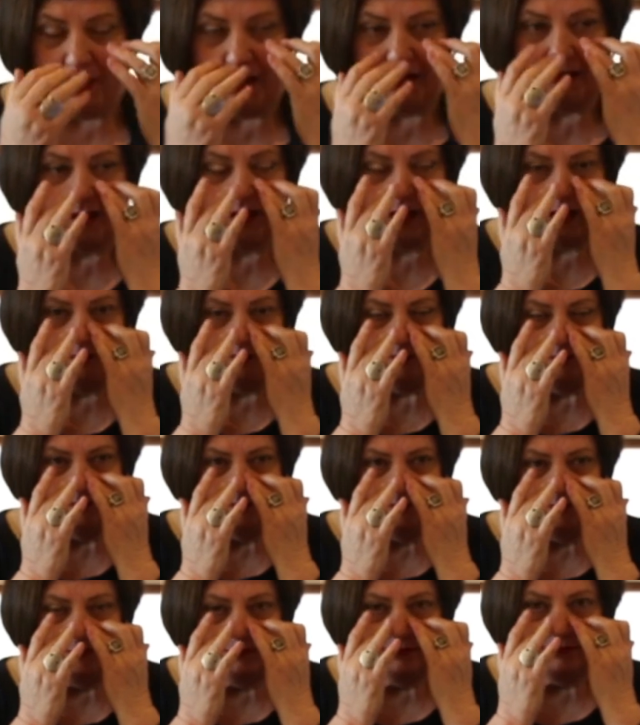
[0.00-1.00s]
I
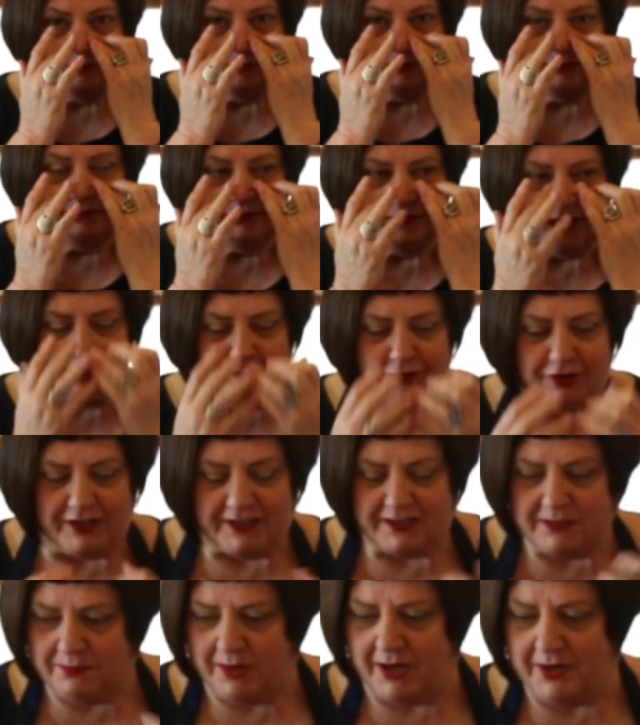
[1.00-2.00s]
feel
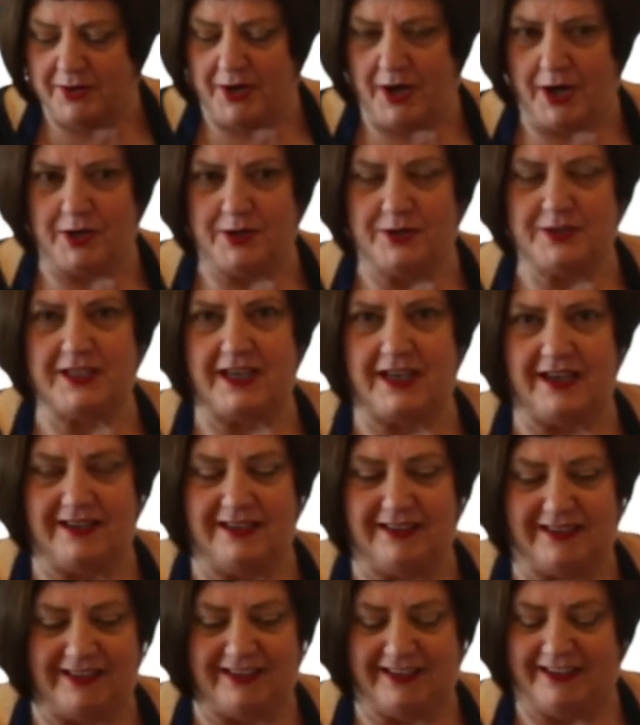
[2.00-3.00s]
it in my nose,
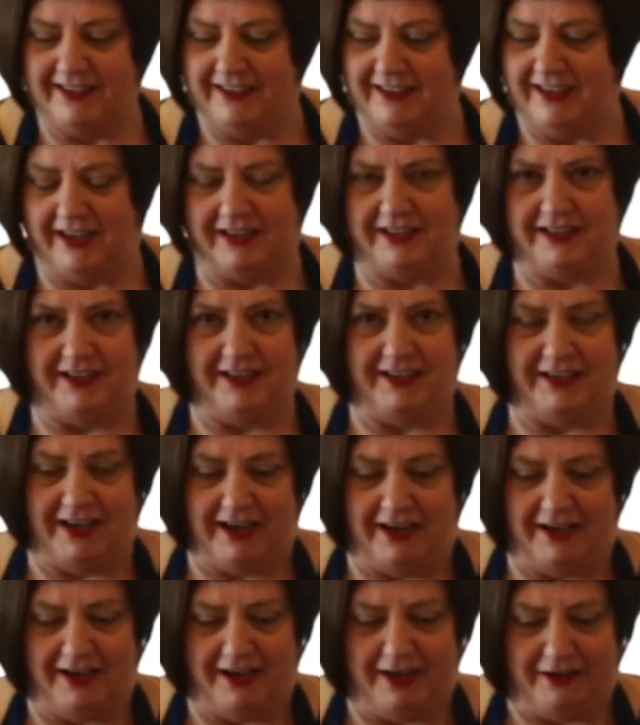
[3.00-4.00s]
and luckily
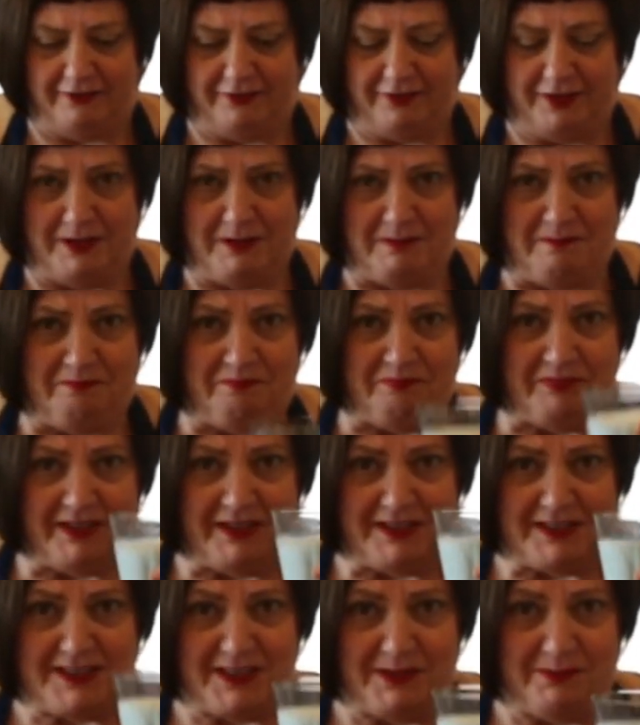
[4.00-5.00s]
I have
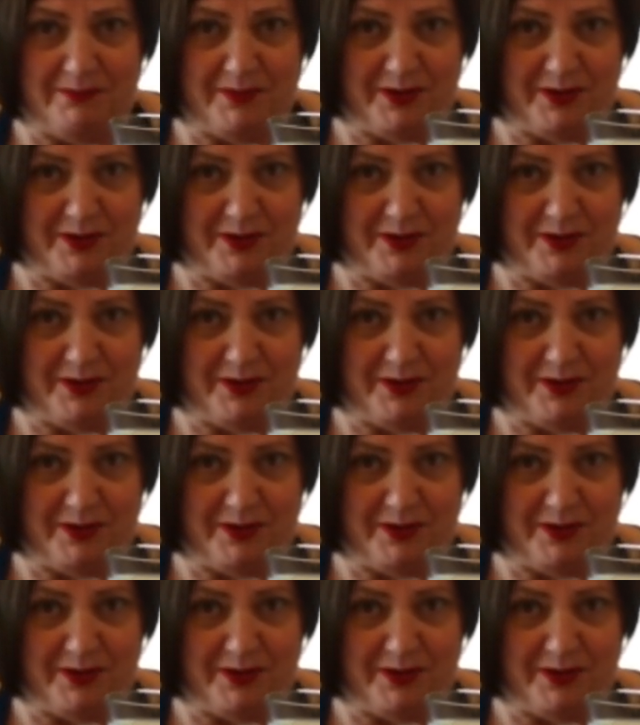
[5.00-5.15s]
some